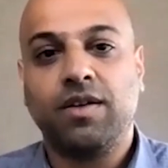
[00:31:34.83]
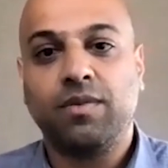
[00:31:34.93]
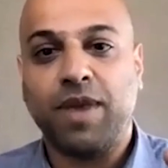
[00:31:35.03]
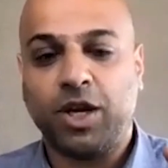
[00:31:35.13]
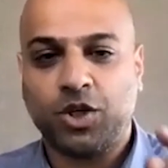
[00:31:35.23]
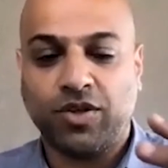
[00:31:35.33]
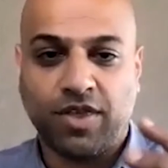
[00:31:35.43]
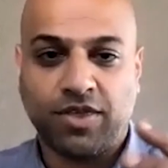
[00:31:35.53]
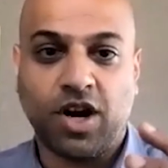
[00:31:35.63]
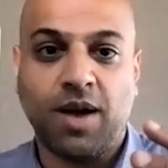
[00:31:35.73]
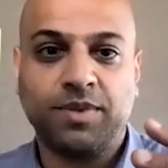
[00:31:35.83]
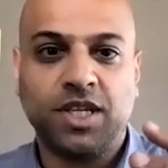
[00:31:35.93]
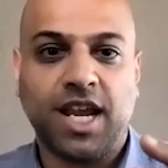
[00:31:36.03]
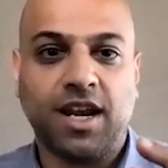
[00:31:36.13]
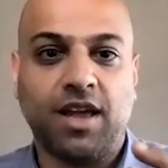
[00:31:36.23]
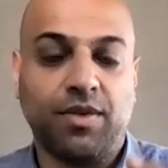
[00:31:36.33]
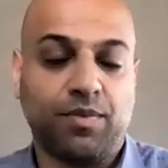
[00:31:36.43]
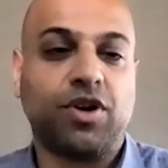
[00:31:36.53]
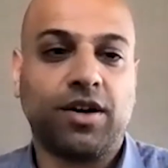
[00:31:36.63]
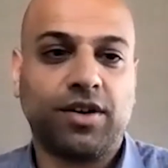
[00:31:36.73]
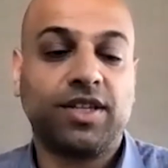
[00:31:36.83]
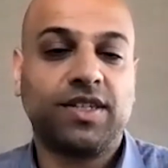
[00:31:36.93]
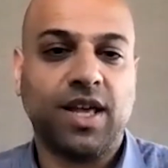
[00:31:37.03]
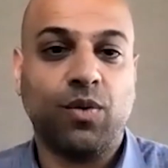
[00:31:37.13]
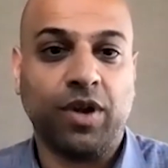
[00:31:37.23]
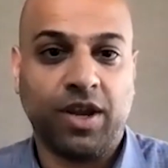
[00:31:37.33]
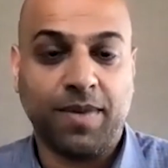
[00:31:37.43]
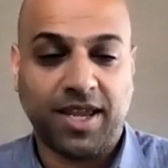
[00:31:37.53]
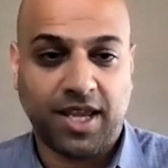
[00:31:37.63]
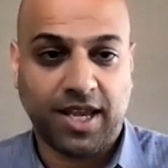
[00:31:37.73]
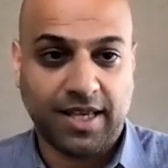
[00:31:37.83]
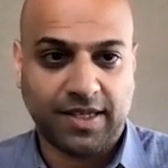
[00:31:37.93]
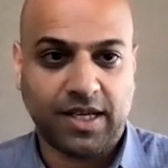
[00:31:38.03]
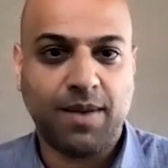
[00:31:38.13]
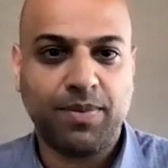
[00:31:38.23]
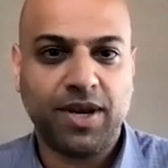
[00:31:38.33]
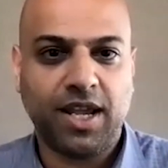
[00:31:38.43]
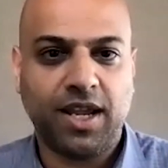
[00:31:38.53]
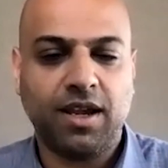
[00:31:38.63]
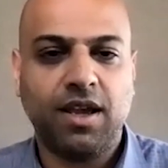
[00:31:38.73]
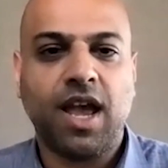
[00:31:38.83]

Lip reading: make sure that they're up to date on the progress that we are making as a company,